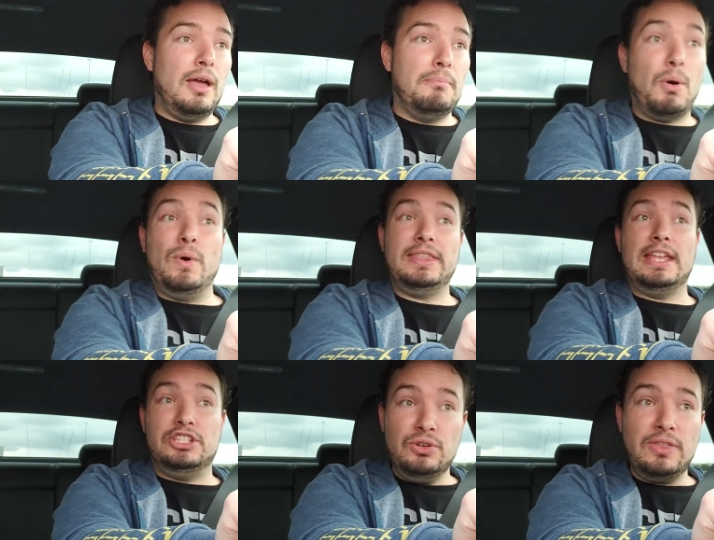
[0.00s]
But when
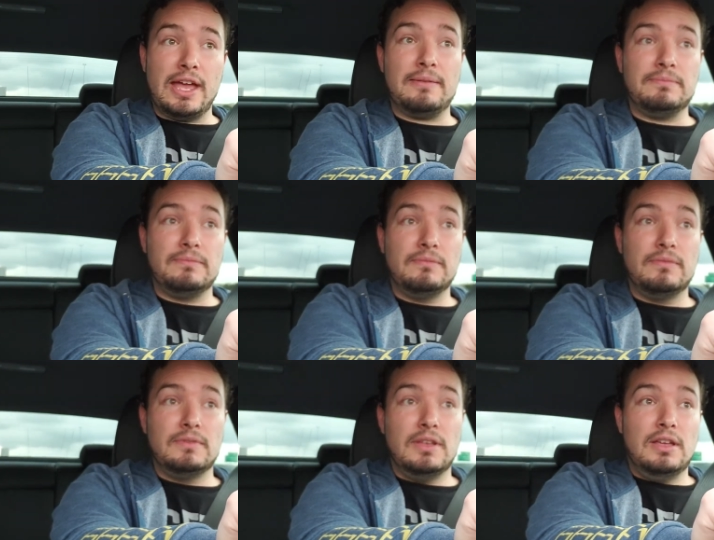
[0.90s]
they do that,
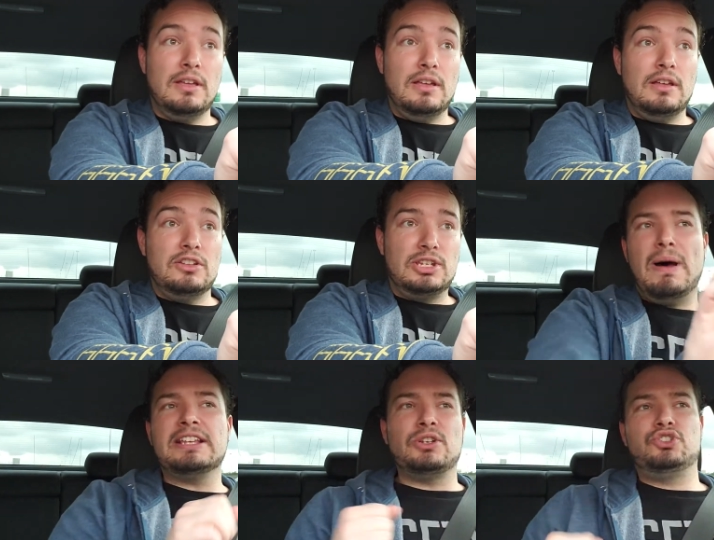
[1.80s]

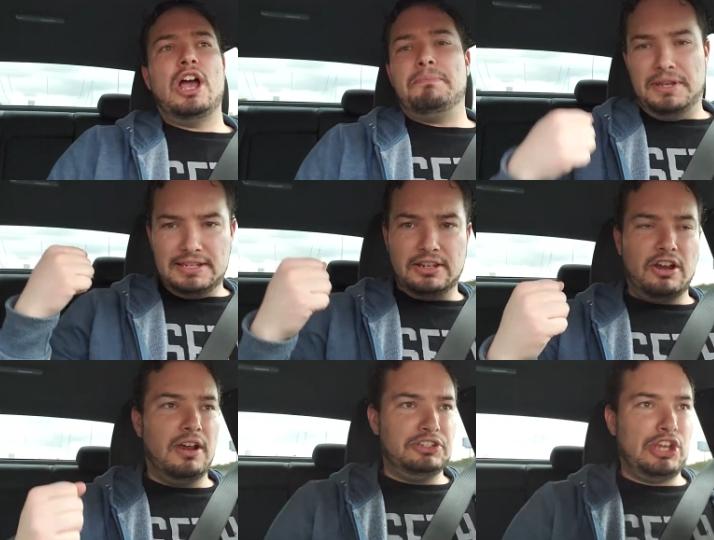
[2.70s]
Tommaso Ciampa, he's the
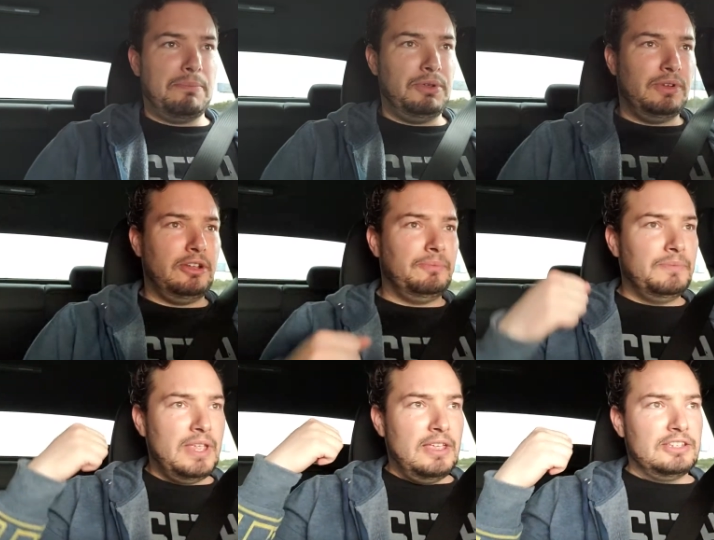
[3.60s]
current champion right now,
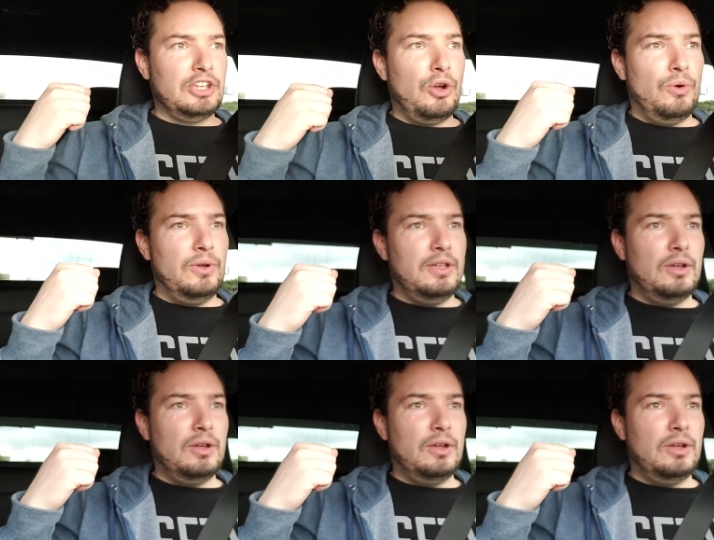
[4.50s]
so